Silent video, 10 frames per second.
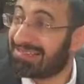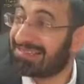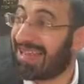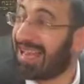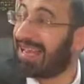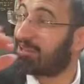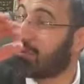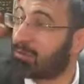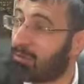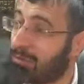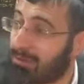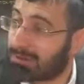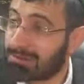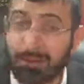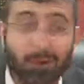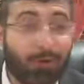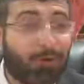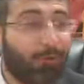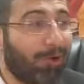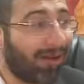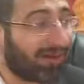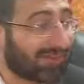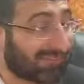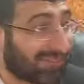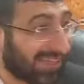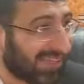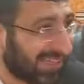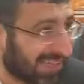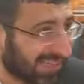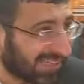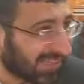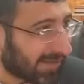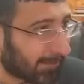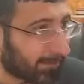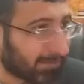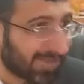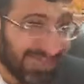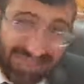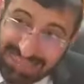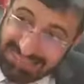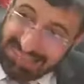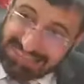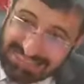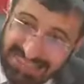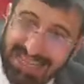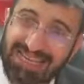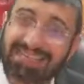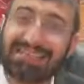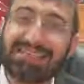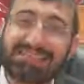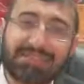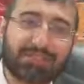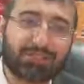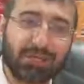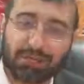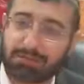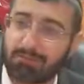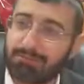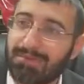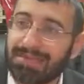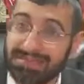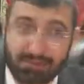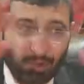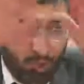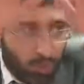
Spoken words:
the end of the world where the land and the sky kissing each other. Means